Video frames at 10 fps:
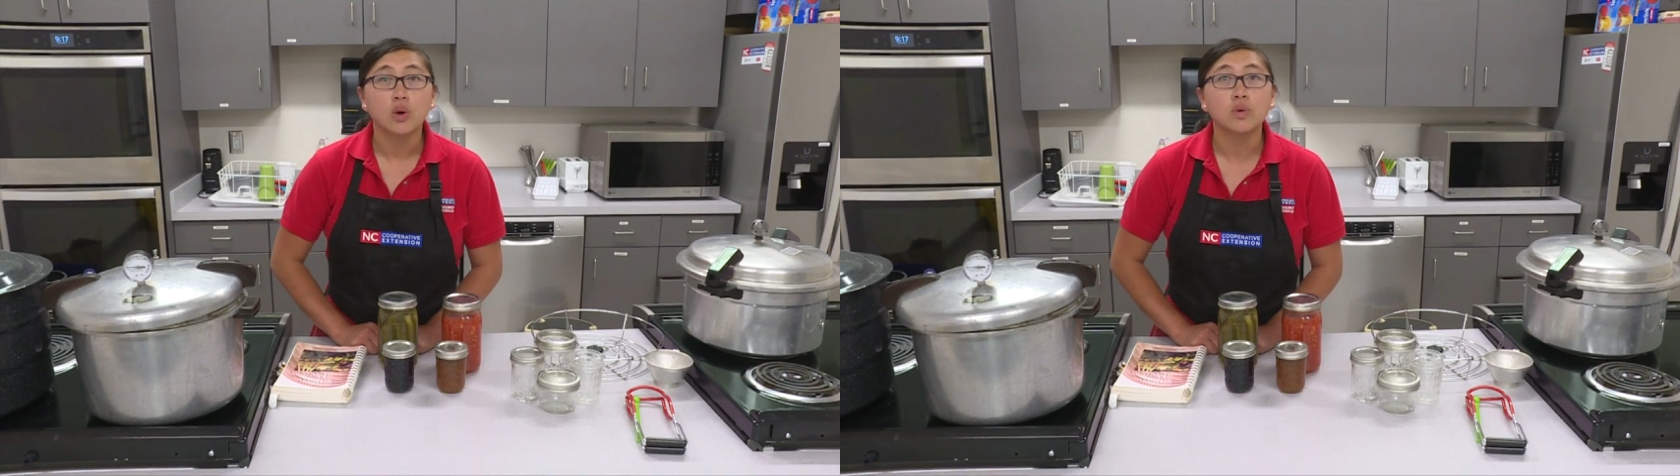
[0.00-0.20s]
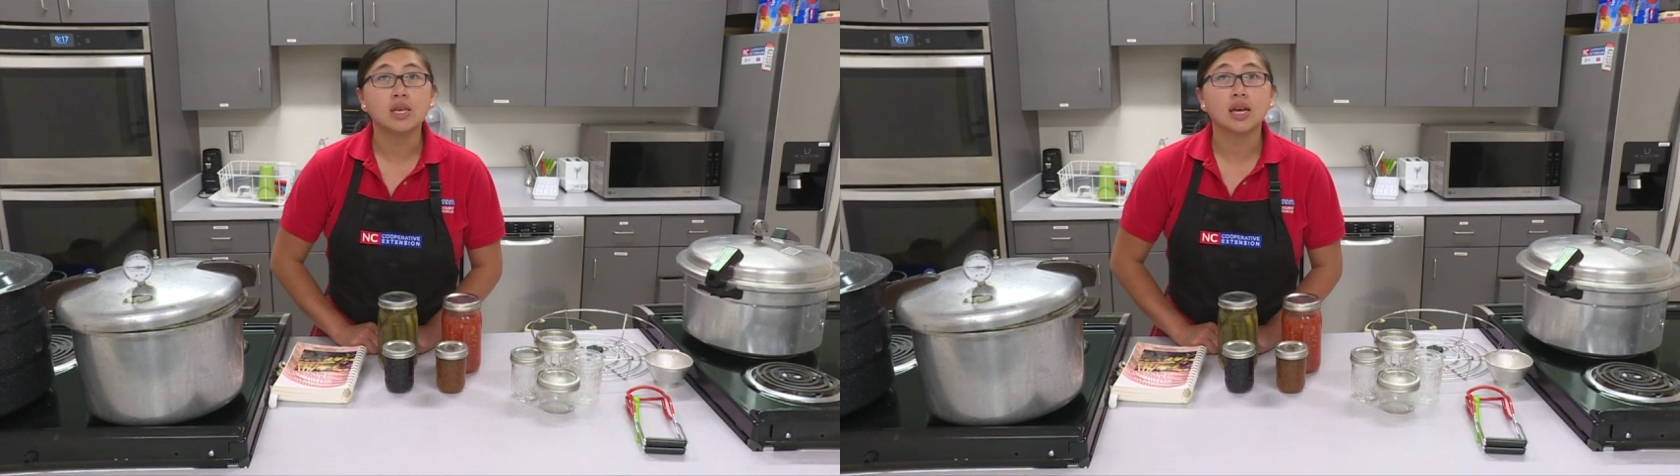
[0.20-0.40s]

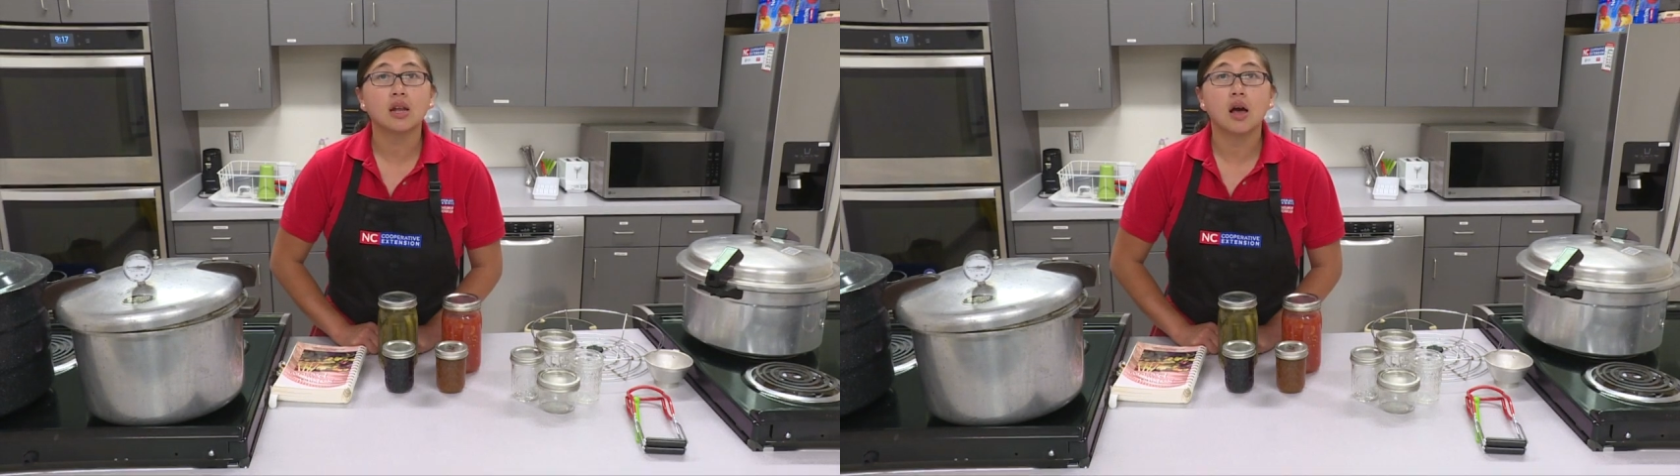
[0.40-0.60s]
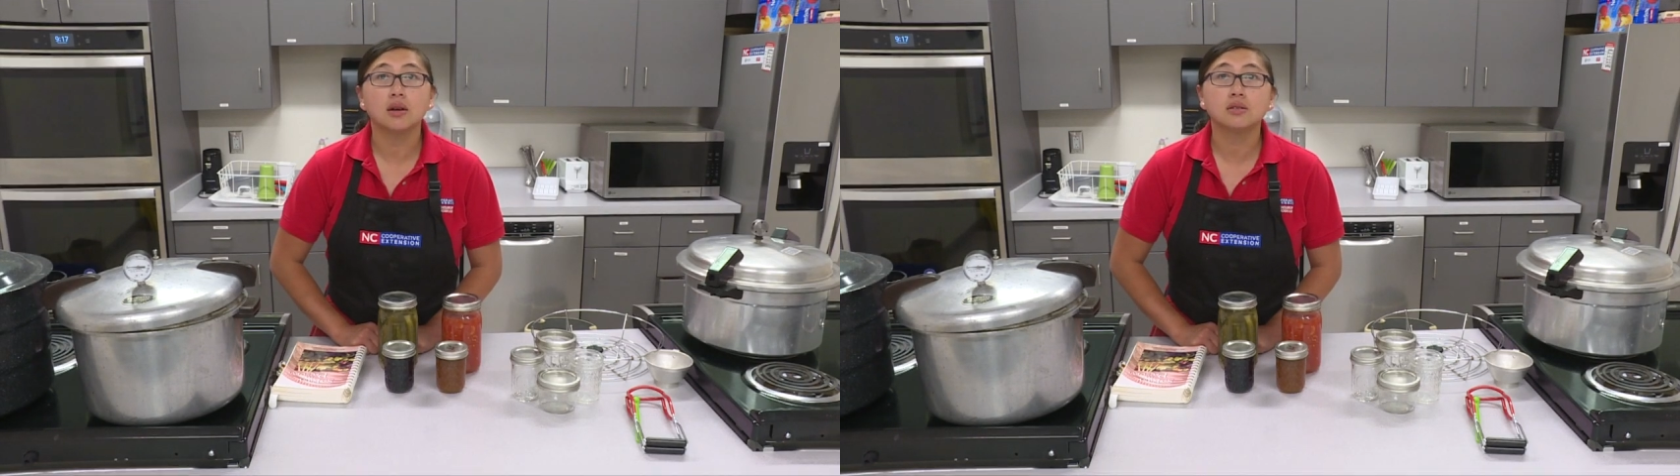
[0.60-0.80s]
We
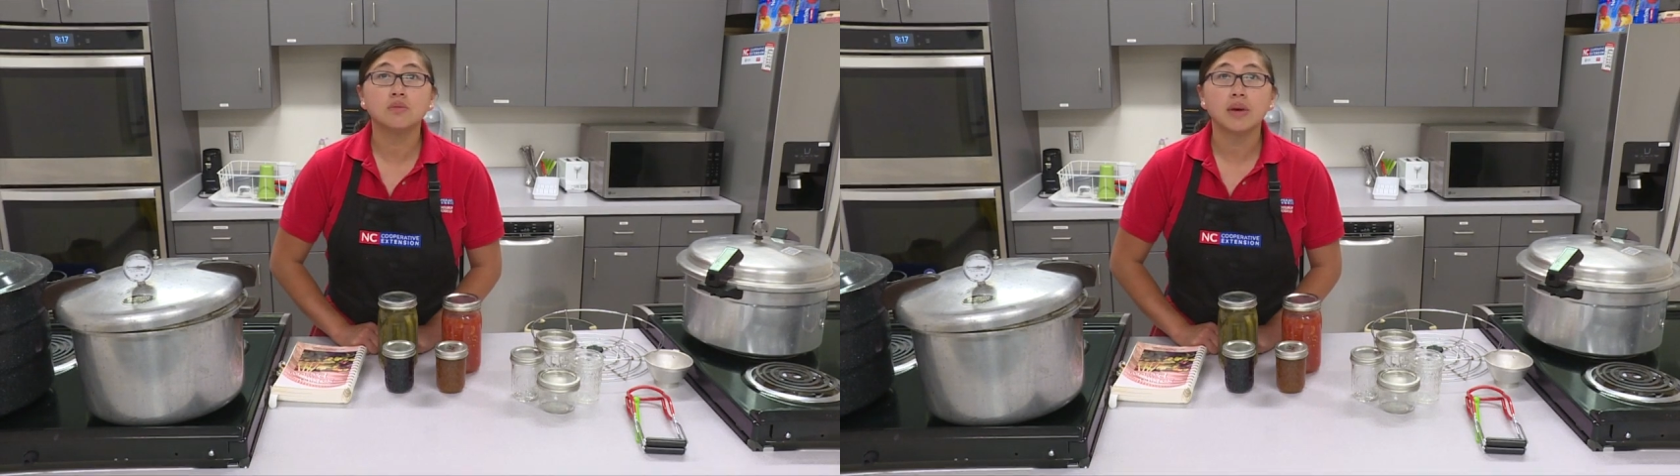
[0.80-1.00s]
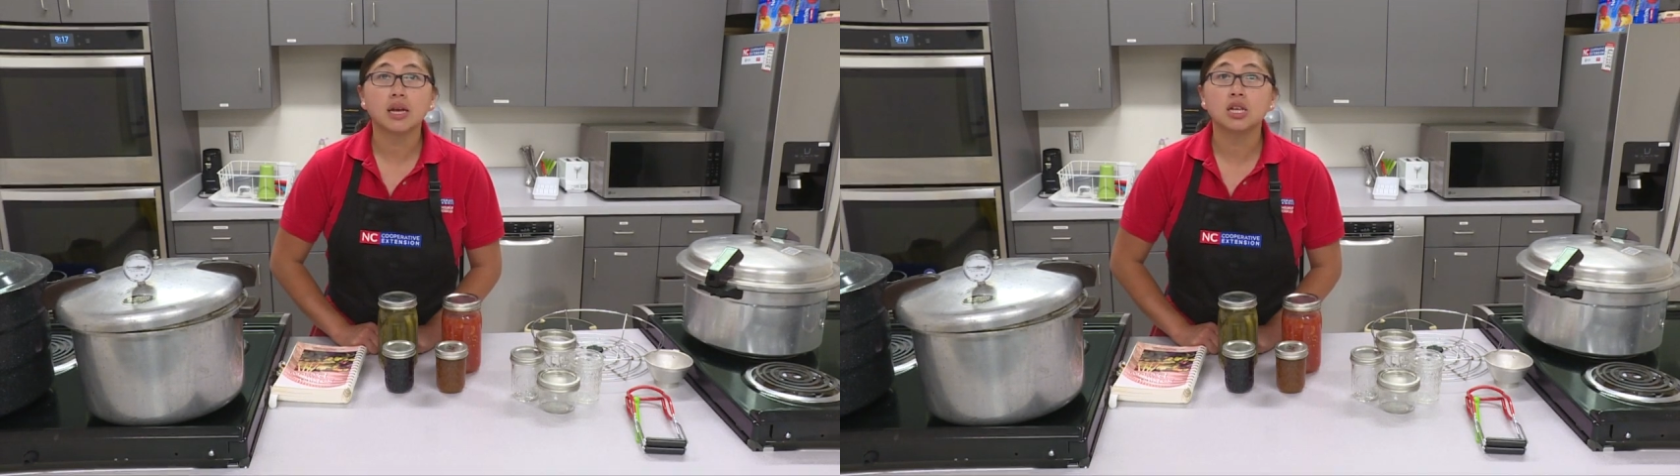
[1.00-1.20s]
can also
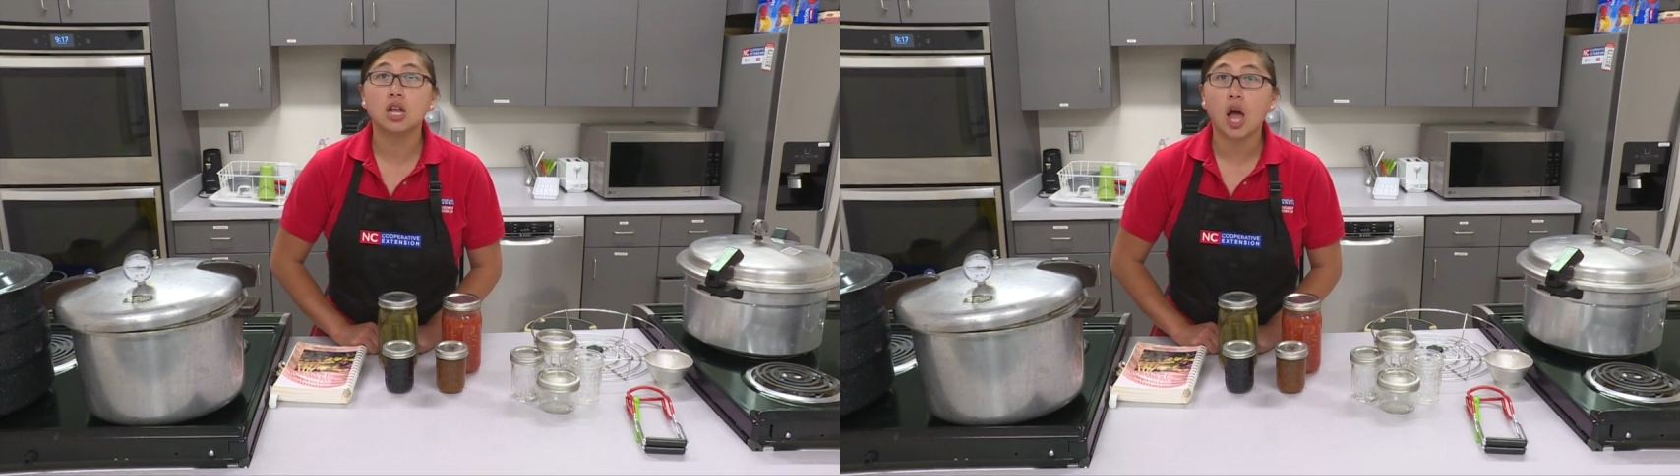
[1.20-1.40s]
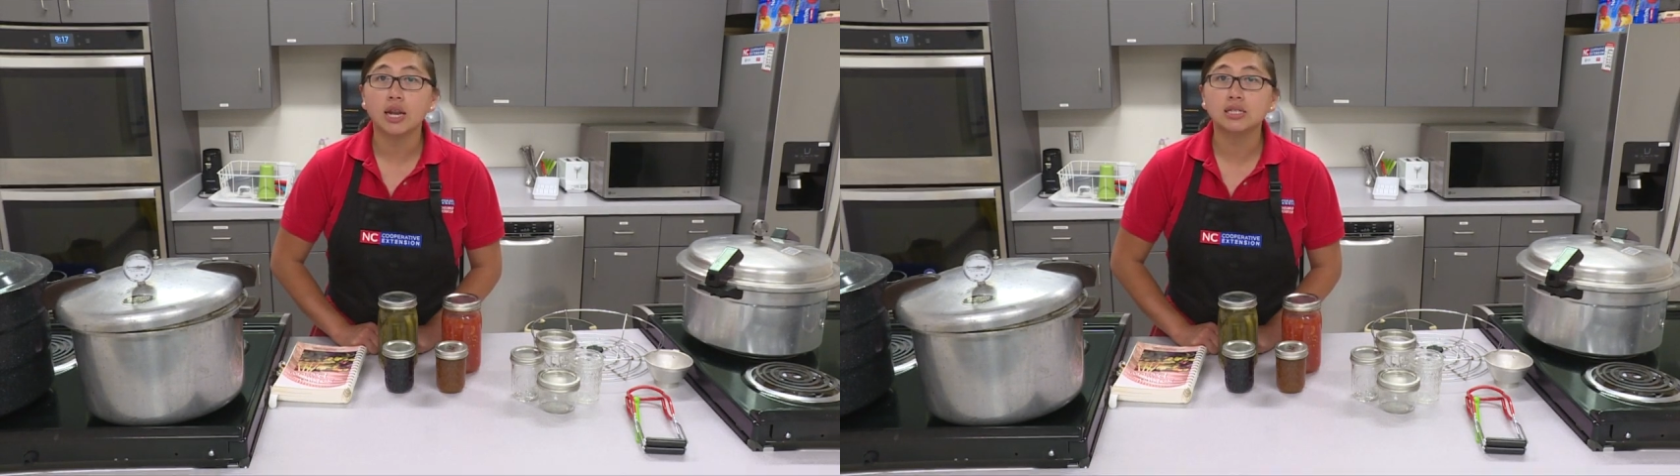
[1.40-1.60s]
make
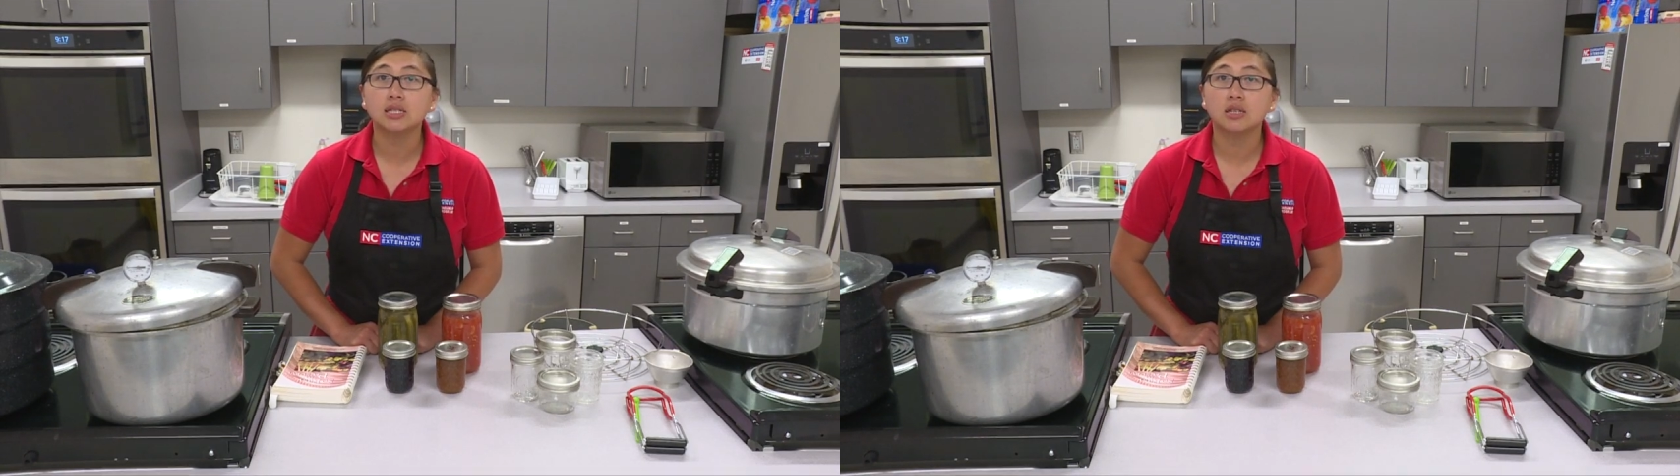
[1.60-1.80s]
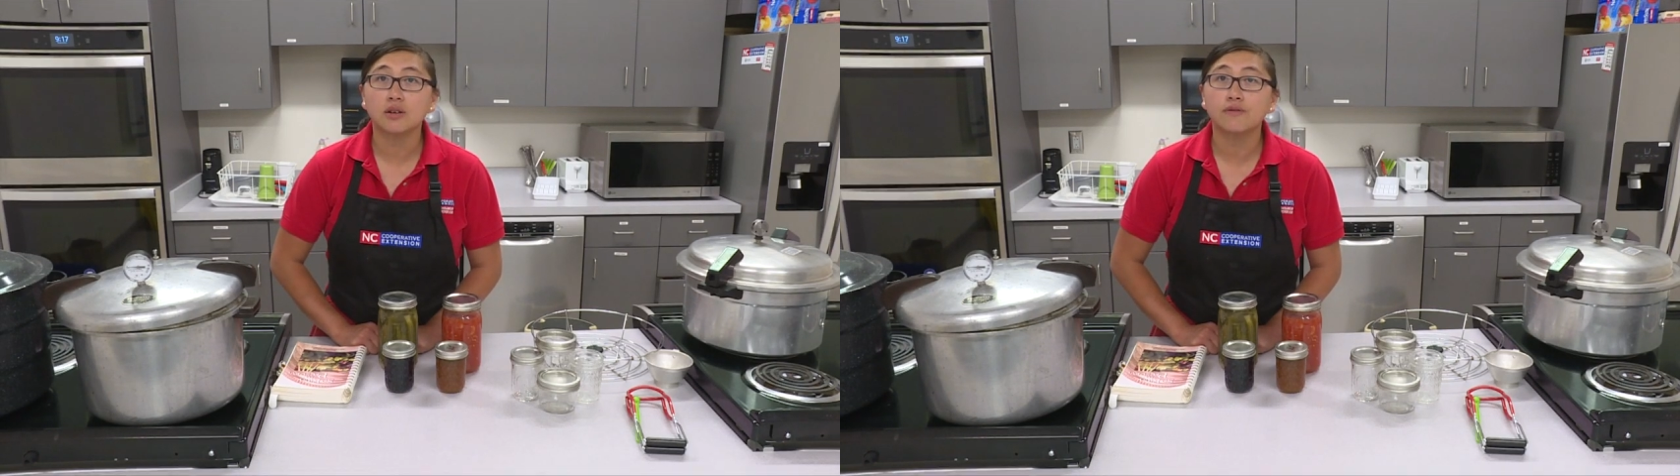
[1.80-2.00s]

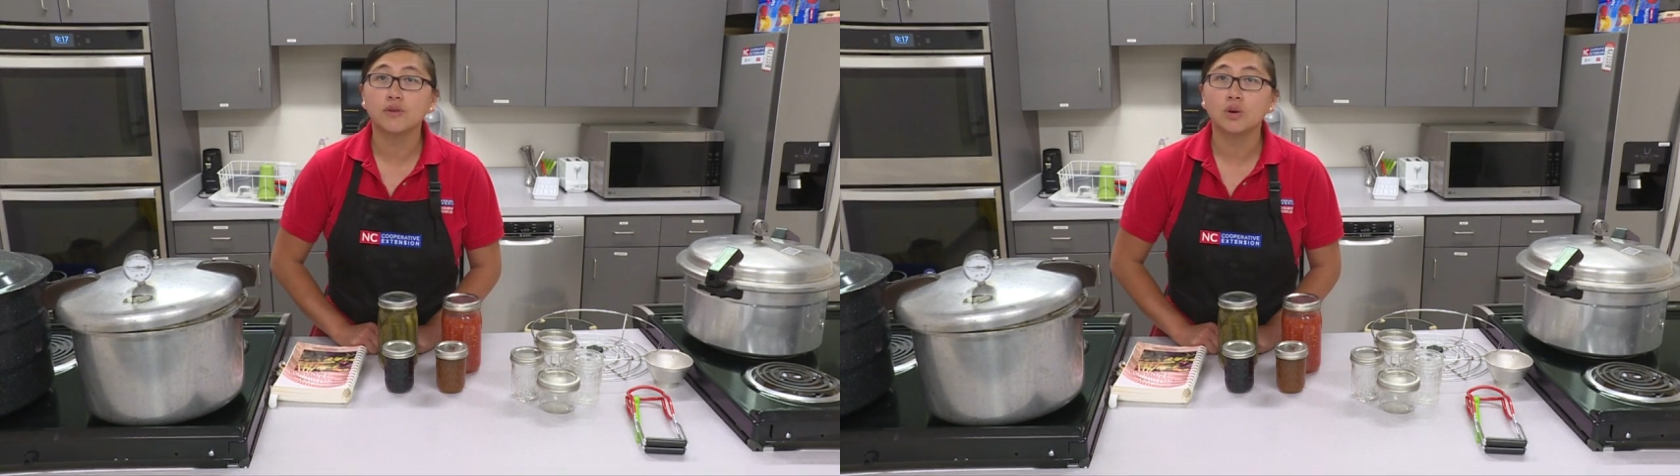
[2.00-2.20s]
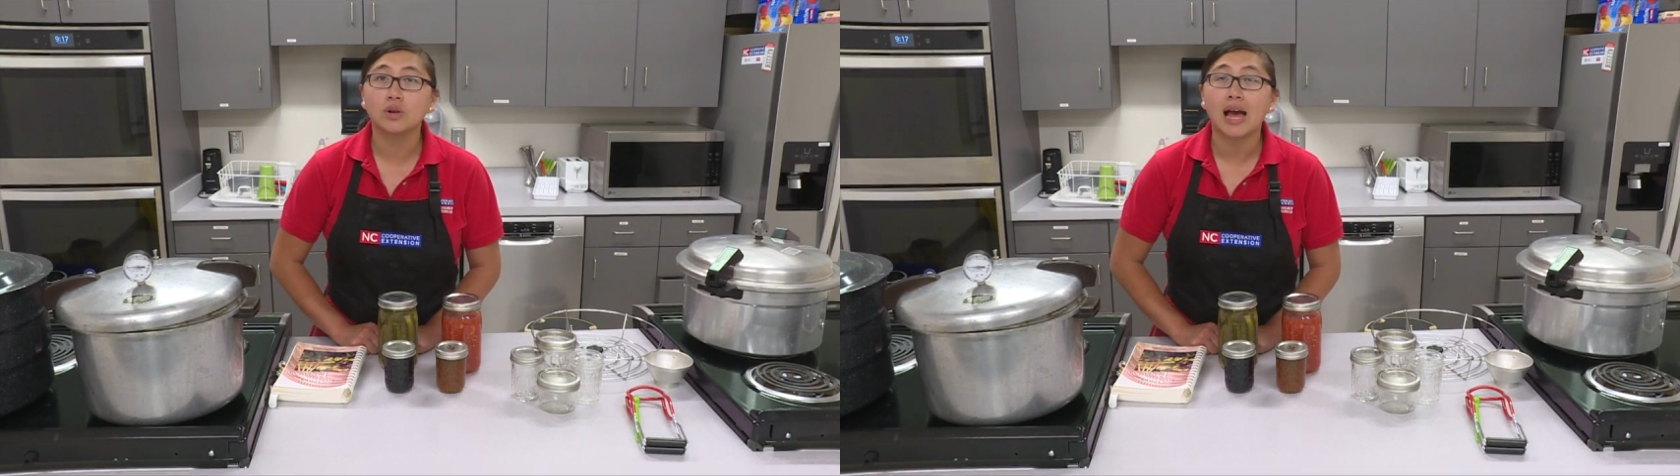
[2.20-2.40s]
non-acidic food